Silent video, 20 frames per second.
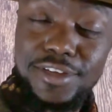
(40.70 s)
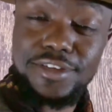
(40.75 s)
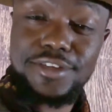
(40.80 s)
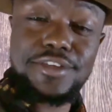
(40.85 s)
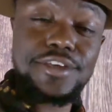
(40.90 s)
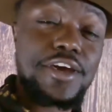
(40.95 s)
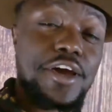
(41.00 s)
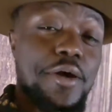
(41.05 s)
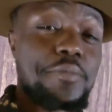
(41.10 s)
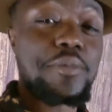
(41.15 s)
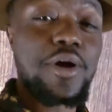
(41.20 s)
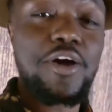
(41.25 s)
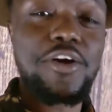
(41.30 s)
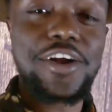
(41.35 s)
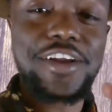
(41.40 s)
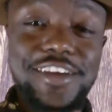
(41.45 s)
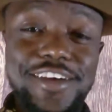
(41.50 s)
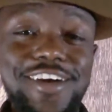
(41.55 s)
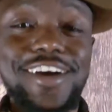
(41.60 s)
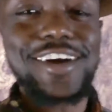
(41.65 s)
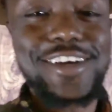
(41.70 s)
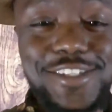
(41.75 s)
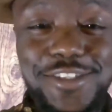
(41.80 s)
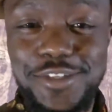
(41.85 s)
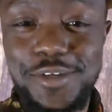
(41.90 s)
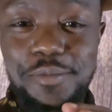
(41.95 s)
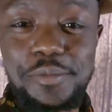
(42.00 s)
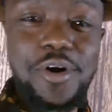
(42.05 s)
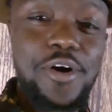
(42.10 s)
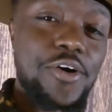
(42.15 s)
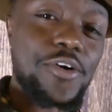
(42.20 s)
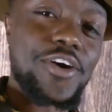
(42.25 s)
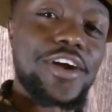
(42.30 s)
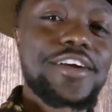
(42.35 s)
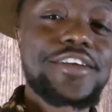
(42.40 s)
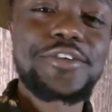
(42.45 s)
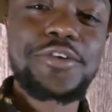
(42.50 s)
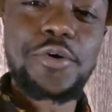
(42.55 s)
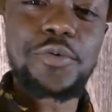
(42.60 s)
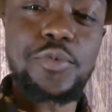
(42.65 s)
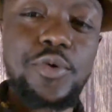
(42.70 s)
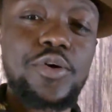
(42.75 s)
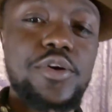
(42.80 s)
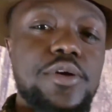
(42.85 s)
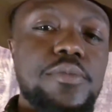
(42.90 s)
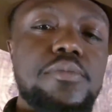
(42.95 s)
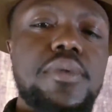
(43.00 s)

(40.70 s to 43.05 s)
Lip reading: Yeah, I'm alright, guys. I'm alright. Don't worry